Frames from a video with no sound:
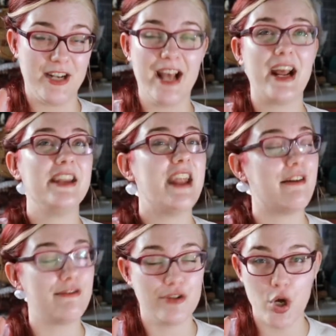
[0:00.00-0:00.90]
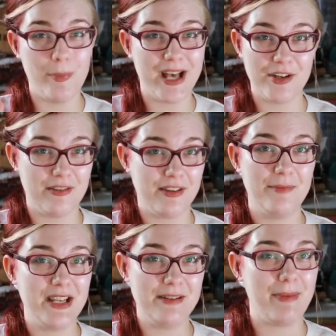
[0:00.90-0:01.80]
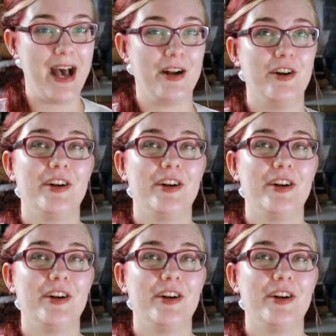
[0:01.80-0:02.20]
and I never know better than the mitten pattern.